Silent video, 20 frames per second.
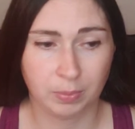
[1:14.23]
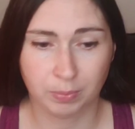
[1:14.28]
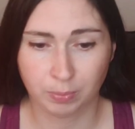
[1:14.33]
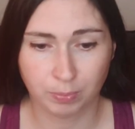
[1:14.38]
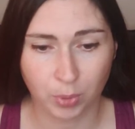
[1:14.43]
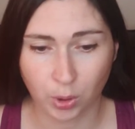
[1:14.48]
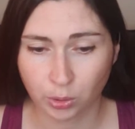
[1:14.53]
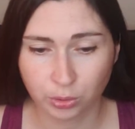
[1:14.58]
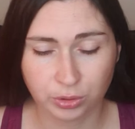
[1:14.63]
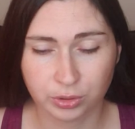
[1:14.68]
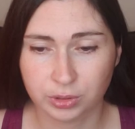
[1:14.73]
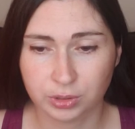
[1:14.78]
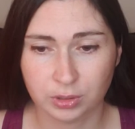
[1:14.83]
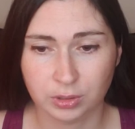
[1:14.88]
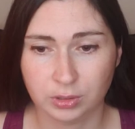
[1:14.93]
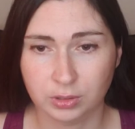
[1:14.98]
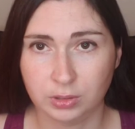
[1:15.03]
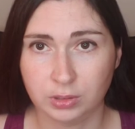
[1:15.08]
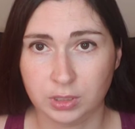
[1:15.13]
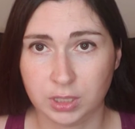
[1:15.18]
Both
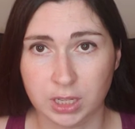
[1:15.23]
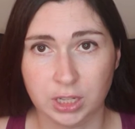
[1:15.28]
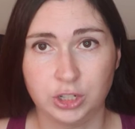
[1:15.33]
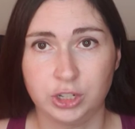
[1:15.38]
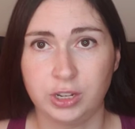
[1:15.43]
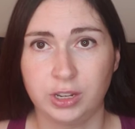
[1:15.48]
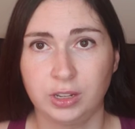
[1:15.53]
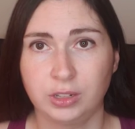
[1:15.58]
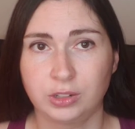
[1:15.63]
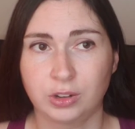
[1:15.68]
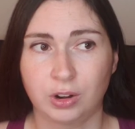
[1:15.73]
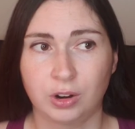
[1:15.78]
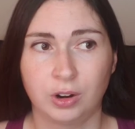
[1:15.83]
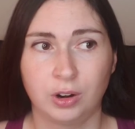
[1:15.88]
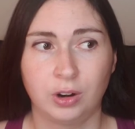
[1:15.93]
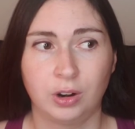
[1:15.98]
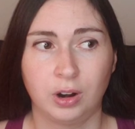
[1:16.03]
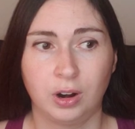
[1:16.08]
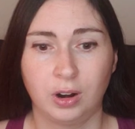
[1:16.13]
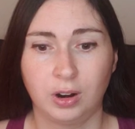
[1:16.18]
teachings
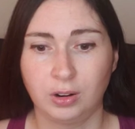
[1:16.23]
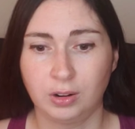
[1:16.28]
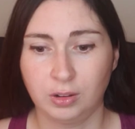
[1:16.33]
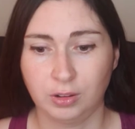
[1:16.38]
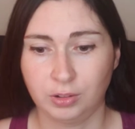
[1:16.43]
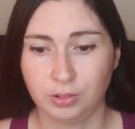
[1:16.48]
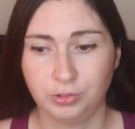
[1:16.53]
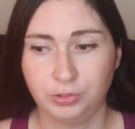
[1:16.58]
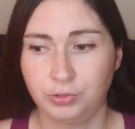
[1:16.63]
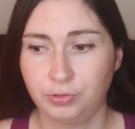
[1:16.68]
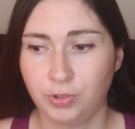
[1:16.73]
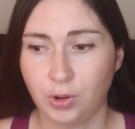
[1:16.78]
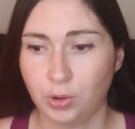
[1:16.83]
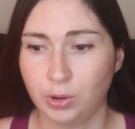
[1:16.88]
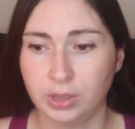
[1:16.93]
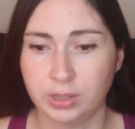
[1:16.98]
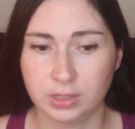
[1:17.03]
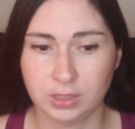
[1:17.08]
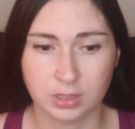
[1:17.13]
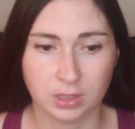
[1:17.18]
are
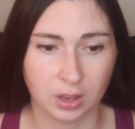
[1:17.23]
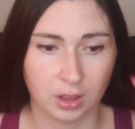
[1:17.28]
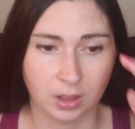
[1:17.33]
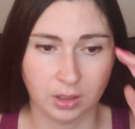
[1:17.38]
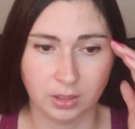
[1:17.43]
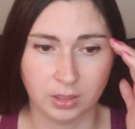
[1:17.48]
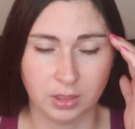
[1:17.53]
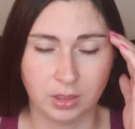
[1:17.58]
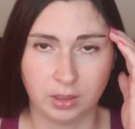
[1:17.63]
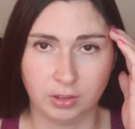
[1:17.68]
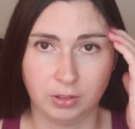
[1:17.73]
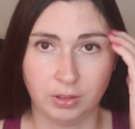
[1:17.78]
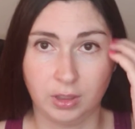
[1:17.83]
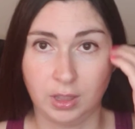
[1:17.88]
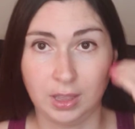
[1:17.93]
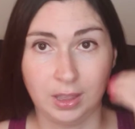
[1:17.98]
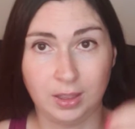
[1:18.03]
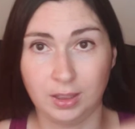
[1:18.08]
focused on the